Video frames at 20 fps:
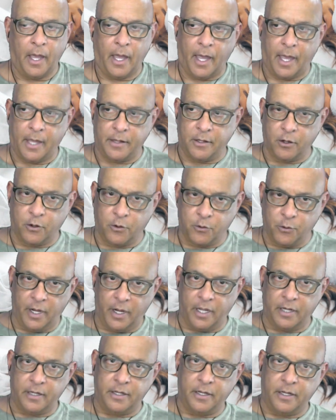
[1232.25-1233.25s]
and the
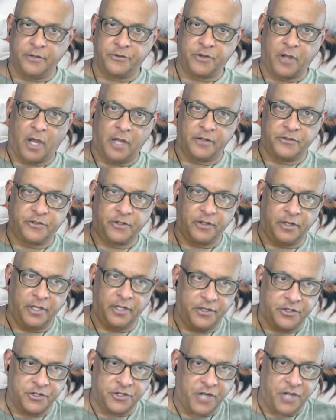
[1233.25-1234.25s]
grid is
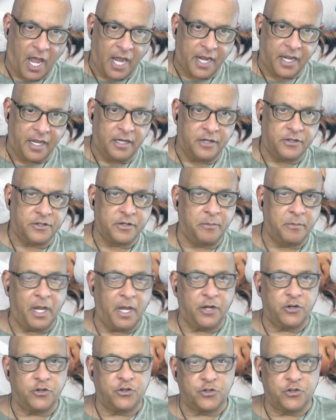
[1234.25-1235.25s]
constantly checking to
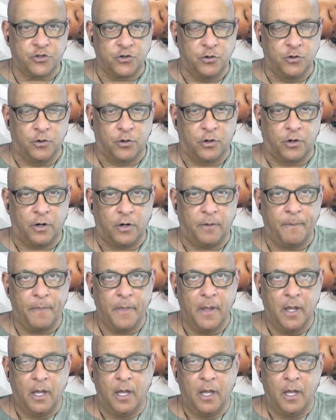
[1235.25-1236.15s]
make sure